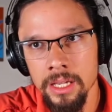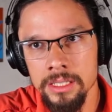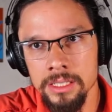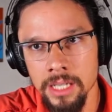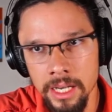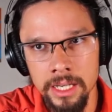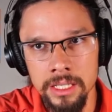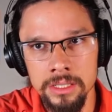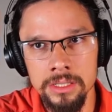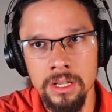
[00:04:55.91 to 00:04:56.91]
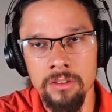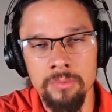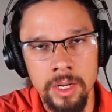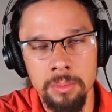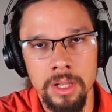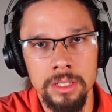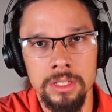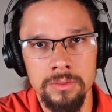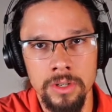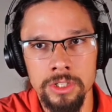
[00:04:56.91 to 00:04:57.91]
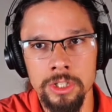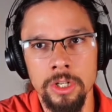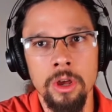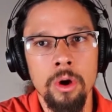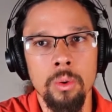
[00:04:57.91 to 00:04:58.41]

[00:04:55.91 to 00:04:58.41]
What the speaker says: signs of metabolic dysfunction